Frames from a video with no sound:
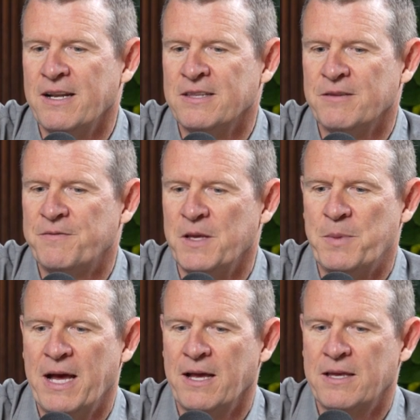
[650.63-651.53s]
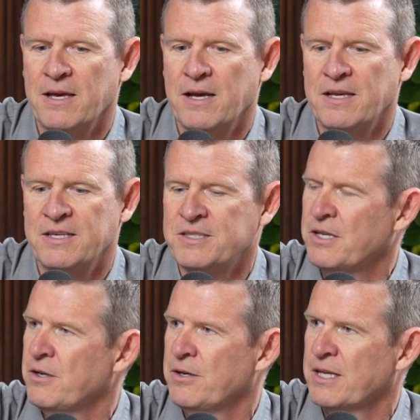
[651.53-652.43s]
And the feedback I
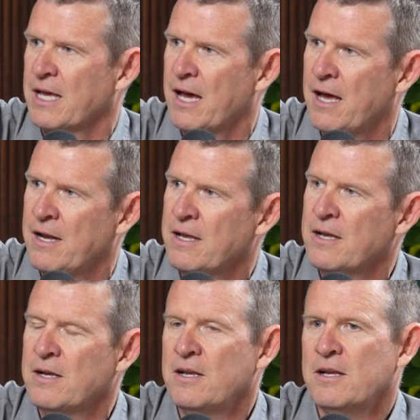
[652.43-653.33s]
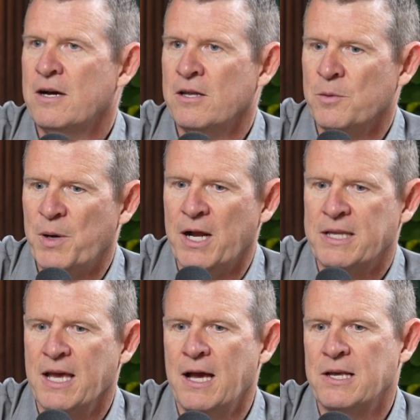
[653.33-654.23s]
continue to get on the
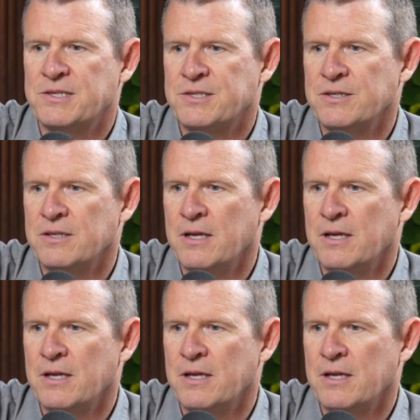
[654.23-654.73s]
podcast,